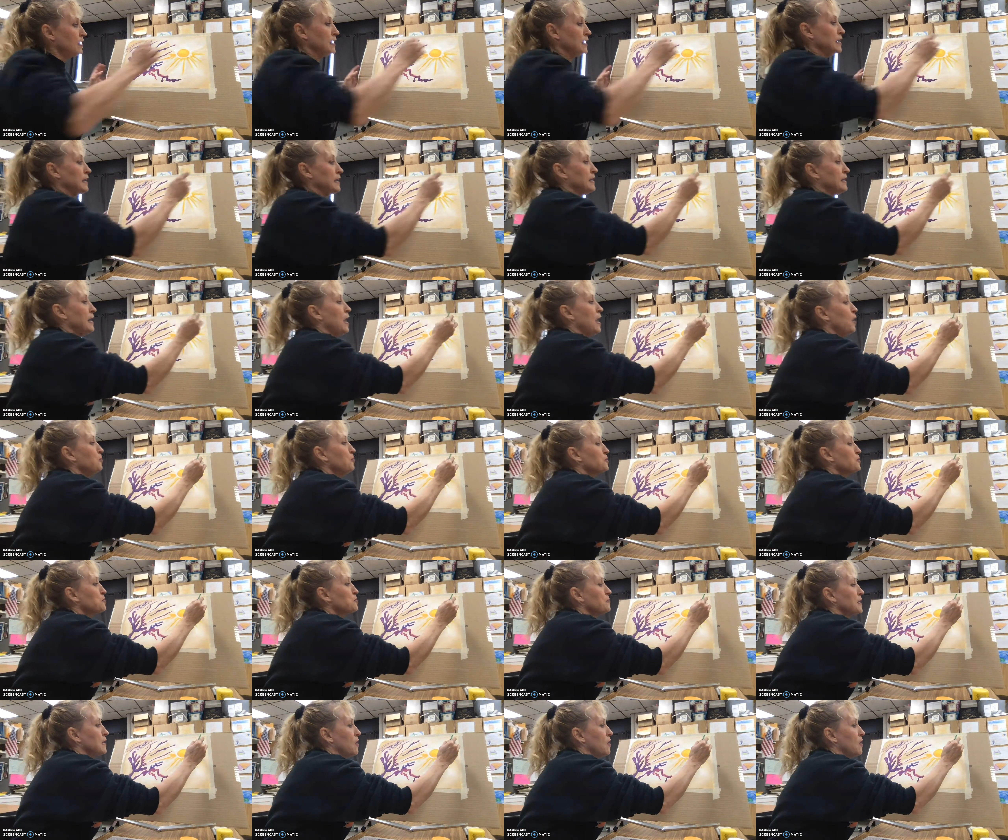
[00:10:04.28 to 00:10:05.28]
it helps
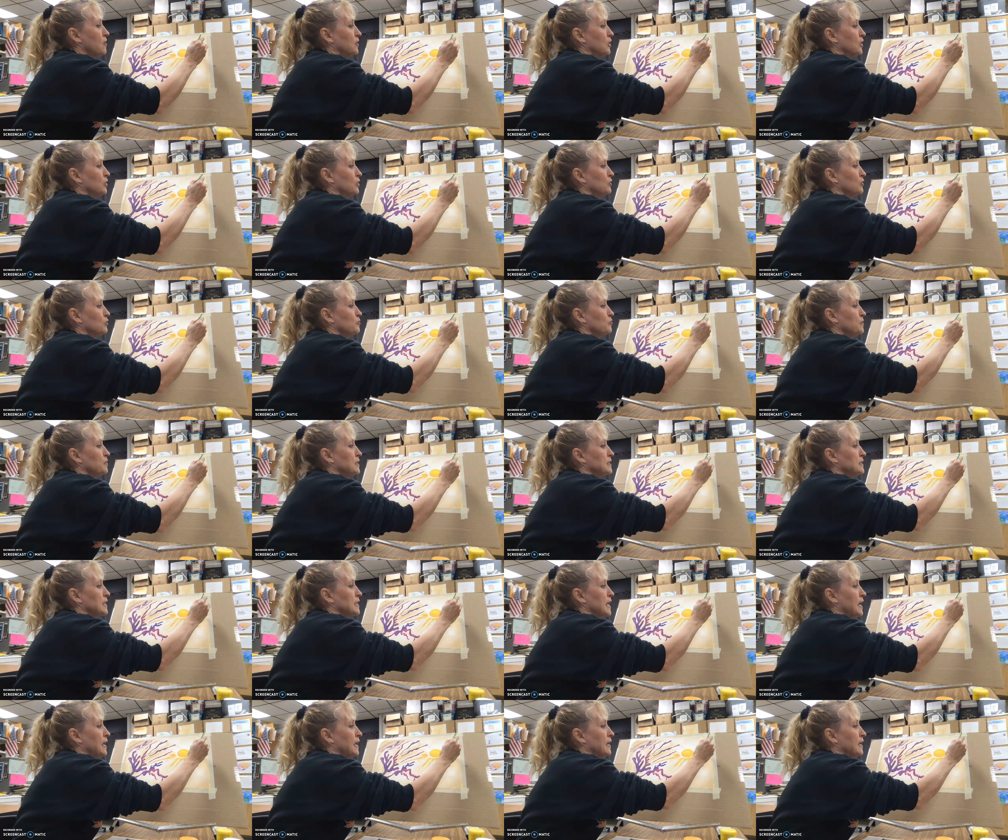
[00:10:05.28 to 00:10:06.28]
me on a gloomy
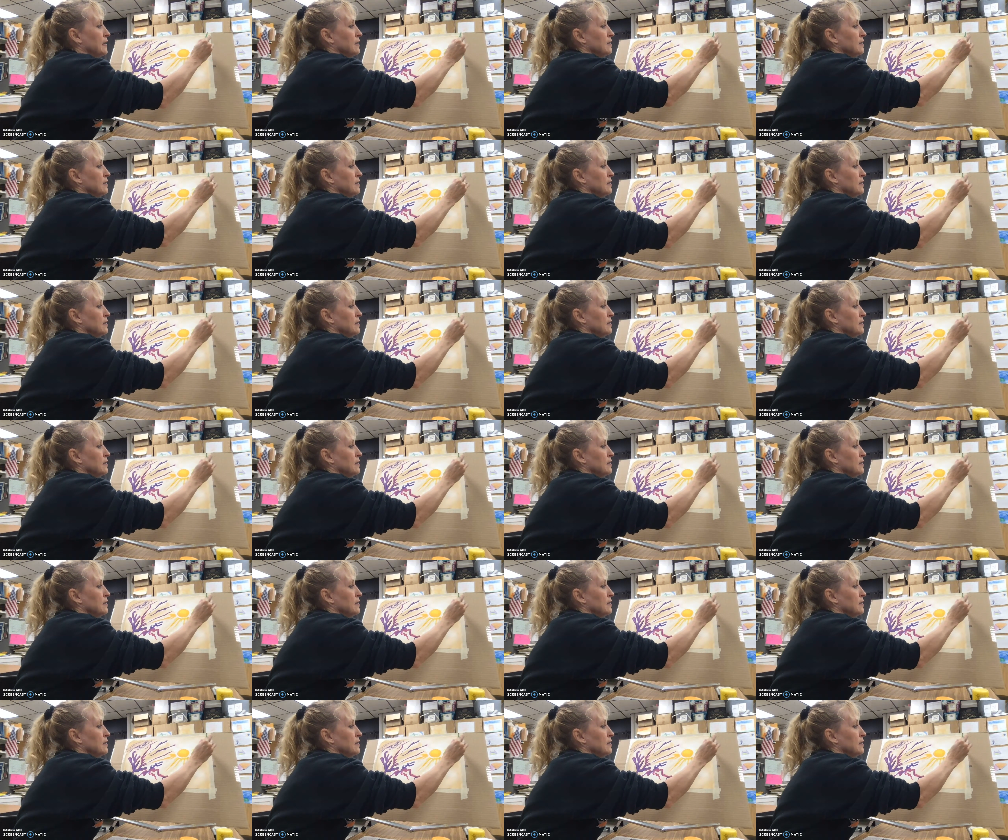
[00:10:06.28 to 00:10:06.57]
day